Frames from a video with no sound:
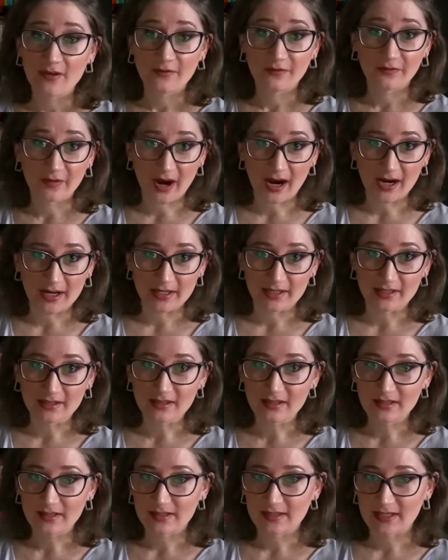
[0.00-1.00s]
Fire
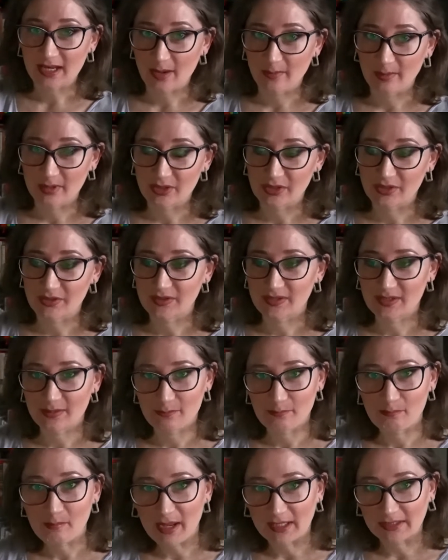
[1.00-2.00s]
damages
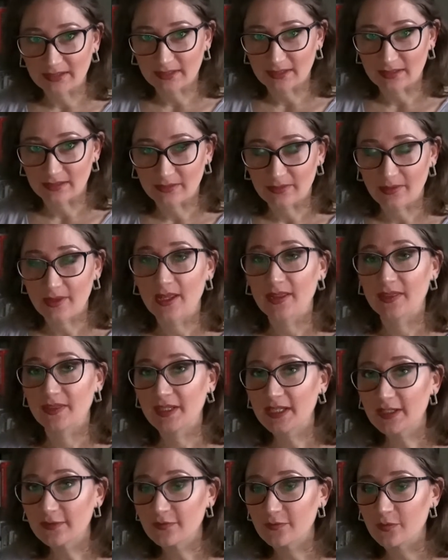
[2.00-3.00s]
metal.
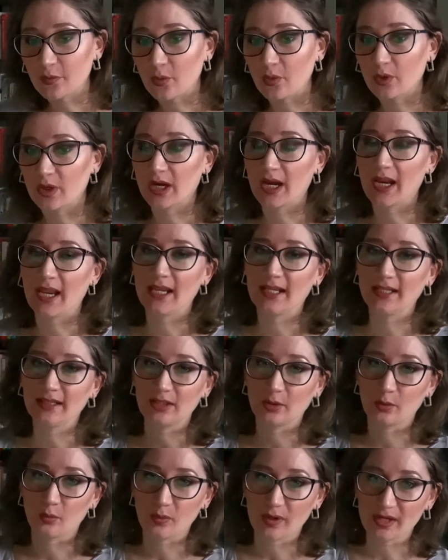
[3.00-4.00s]
Therefore, in
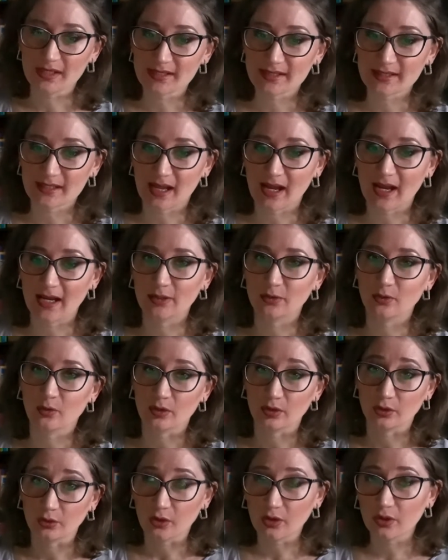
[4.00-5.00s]
the west side
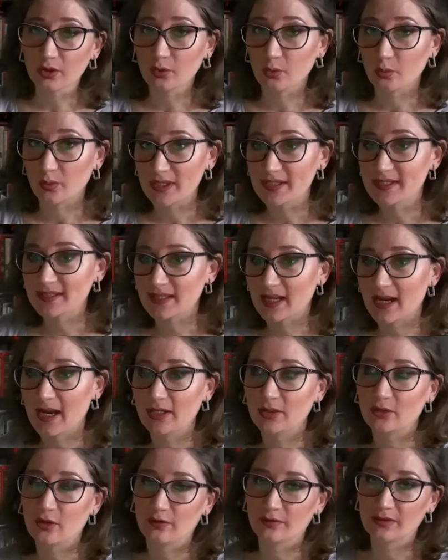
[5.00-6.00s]
or northwest
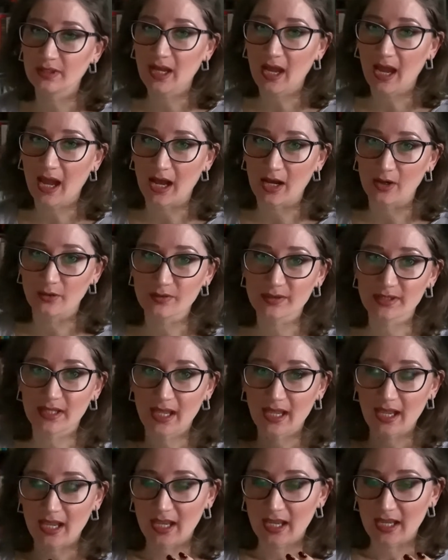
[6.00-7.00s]
side of the house,
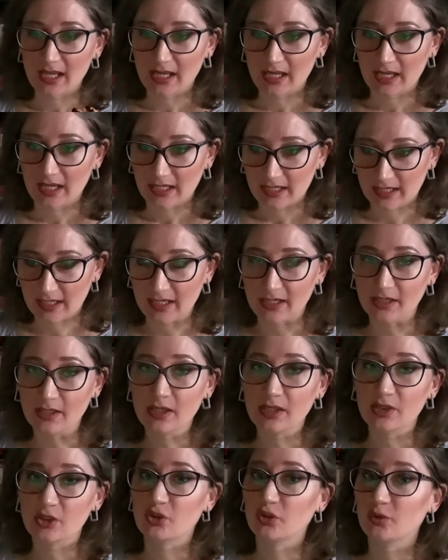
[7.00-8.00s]
here
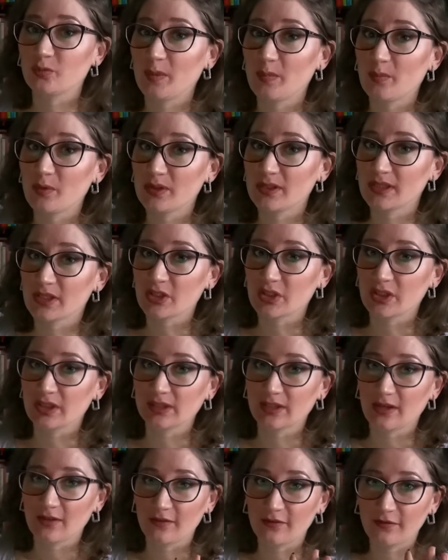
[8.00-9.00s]
should be
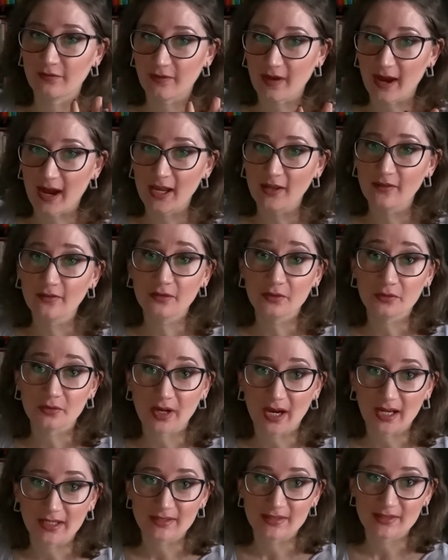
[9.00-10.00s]
positioned 5
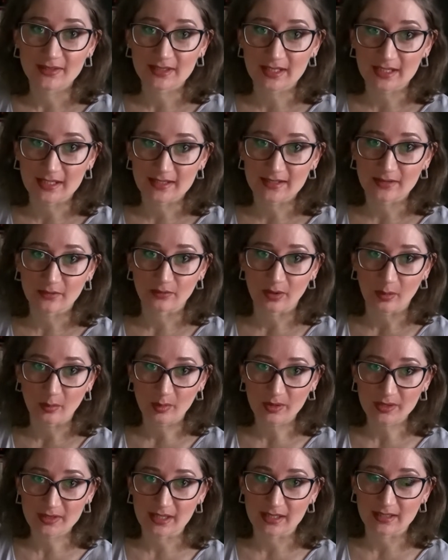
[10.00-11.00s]
red sticks
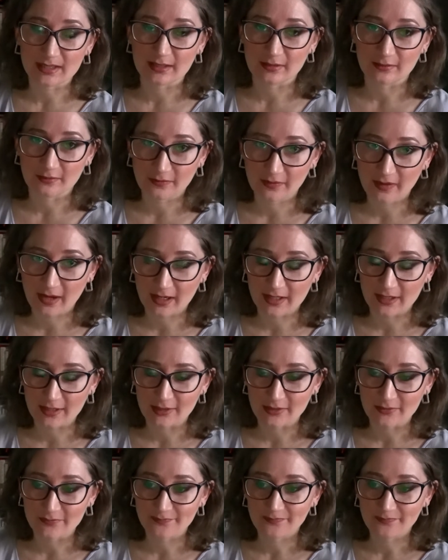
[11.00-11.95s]
representing fire.